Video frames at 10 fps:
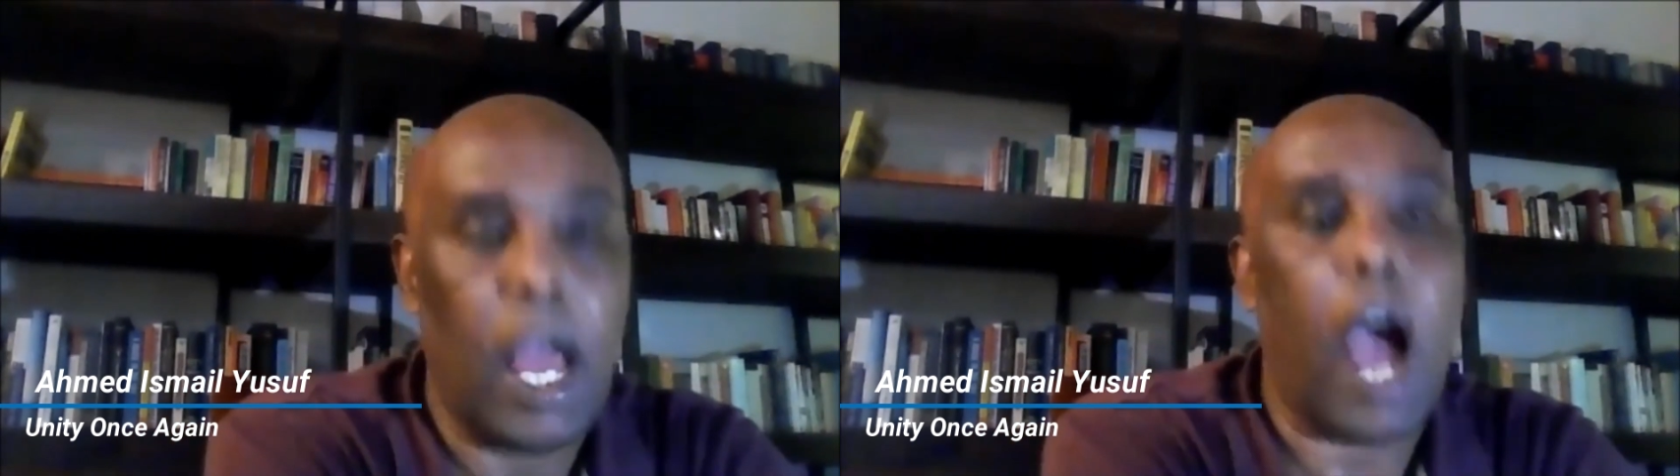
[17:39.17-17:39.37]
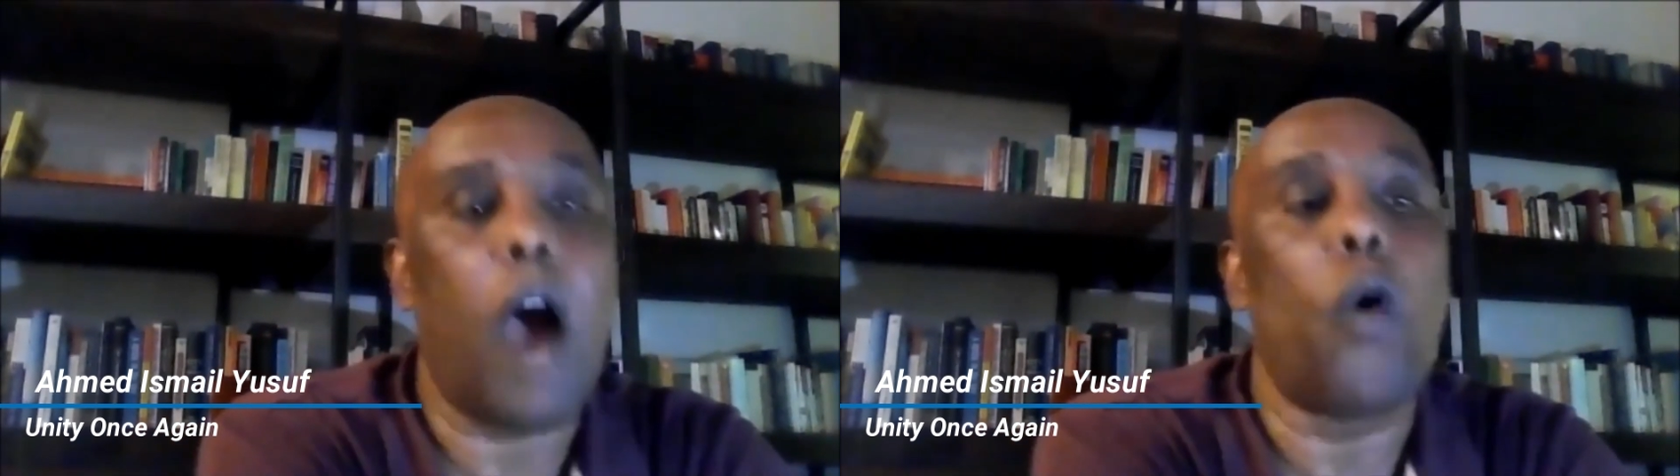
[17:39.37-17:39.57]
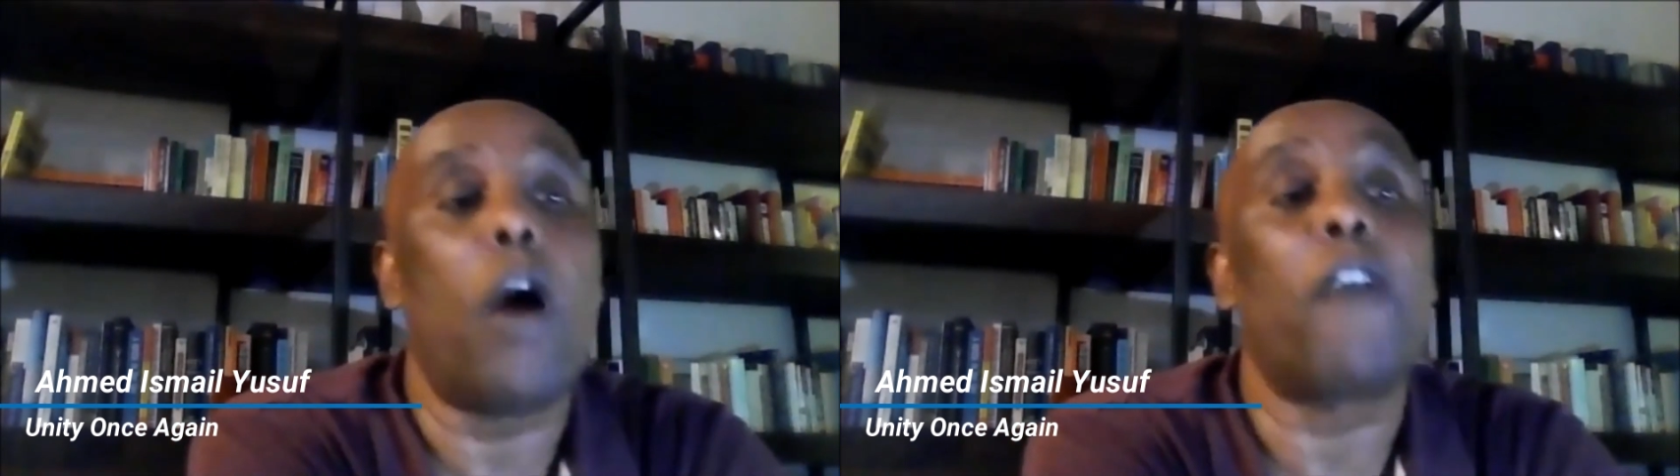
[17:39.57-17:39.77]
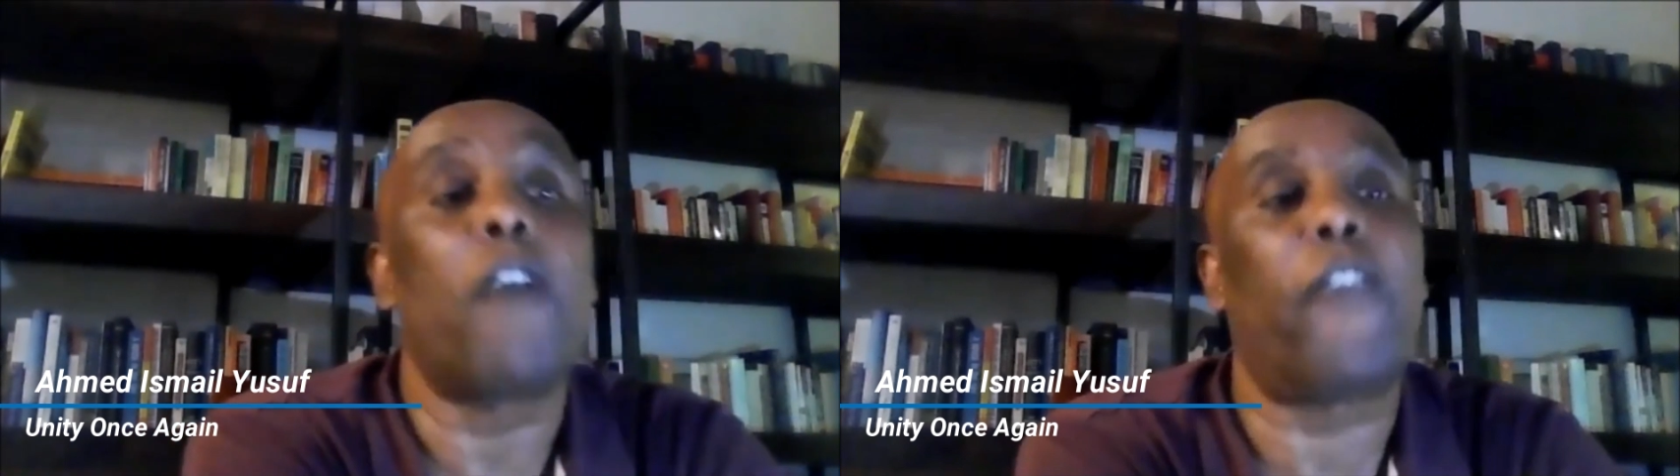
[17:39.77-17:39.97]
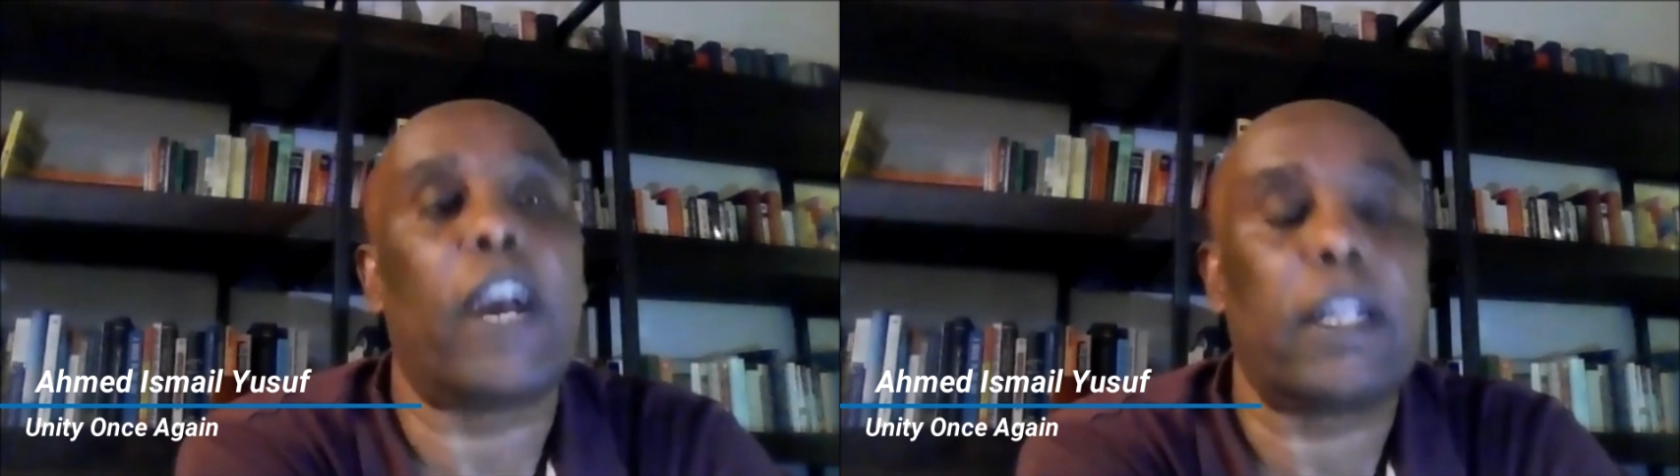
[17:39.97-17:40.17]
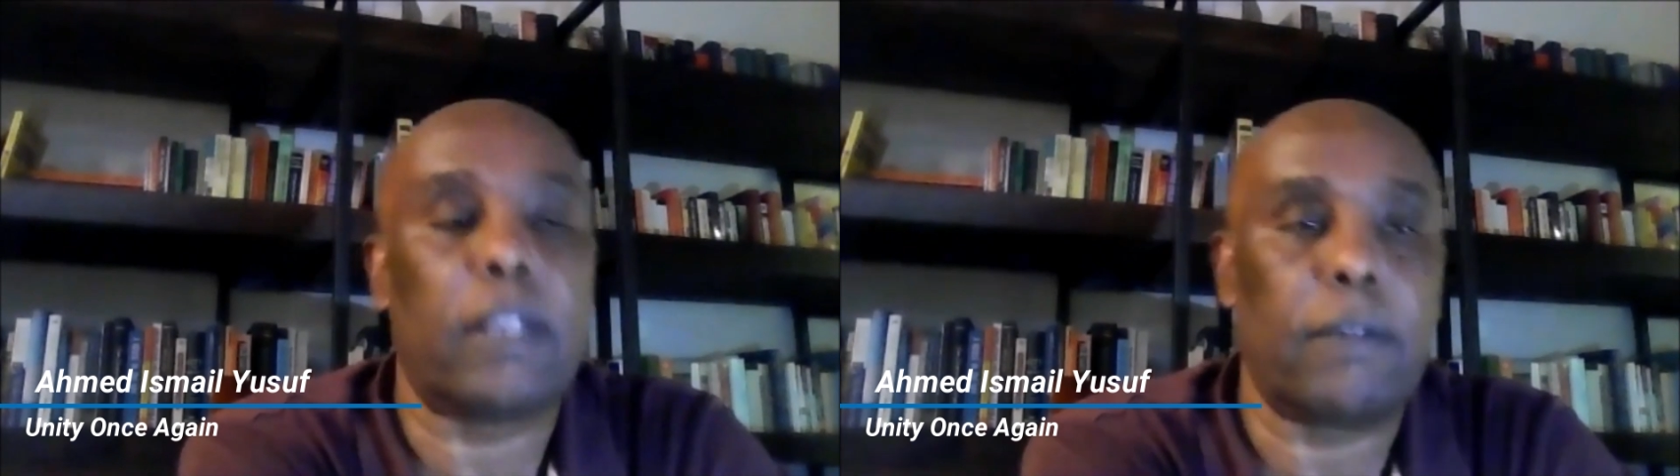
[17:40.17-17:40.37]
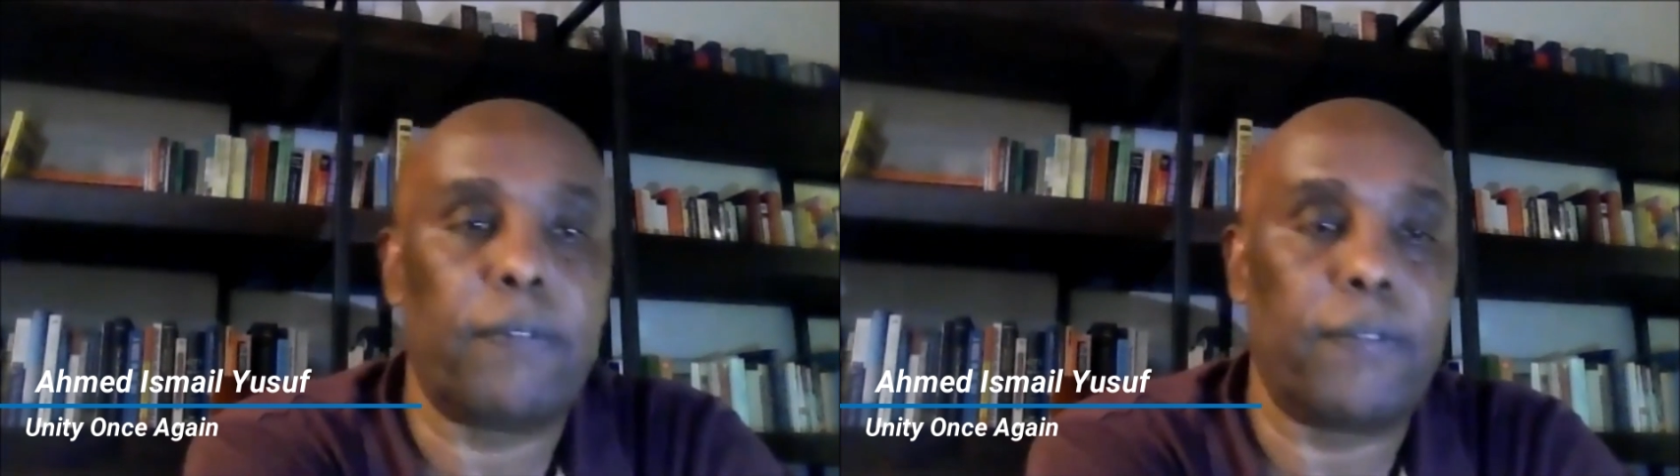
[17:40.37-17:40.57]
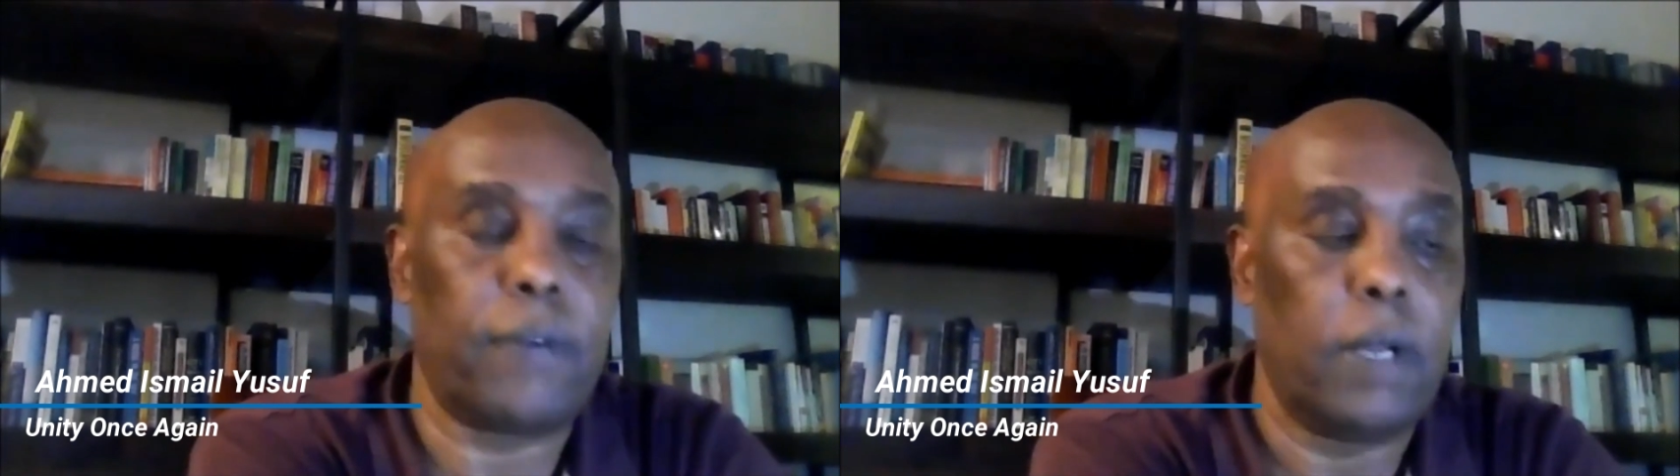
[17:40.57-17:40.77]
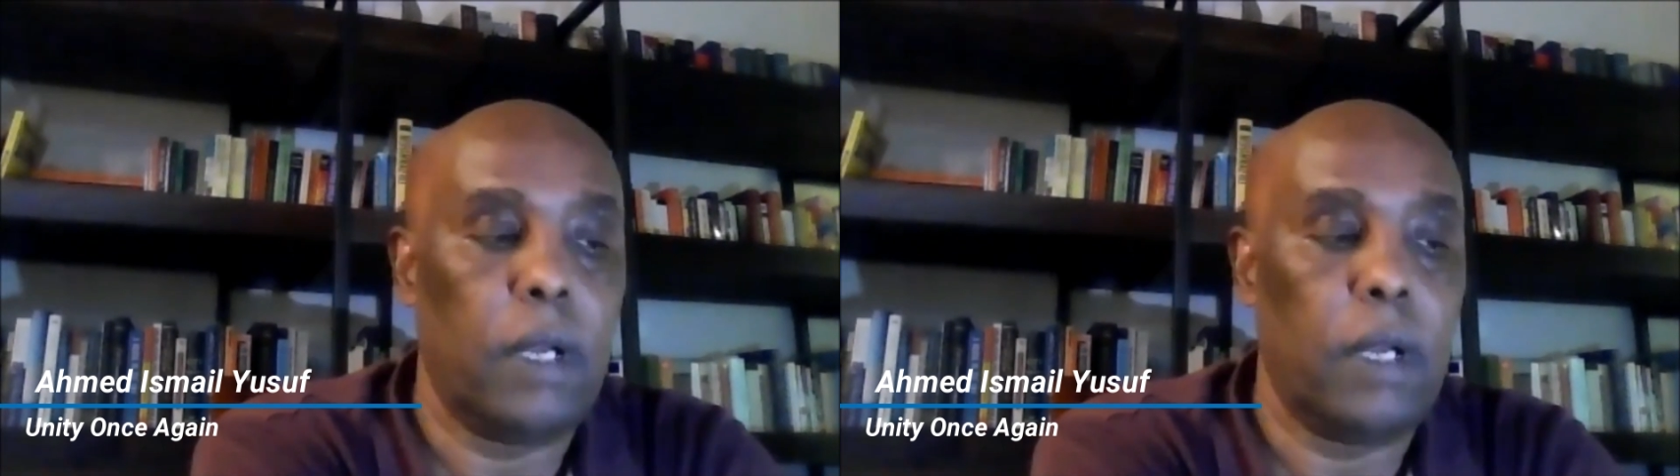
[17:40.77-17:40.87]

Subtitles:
how effective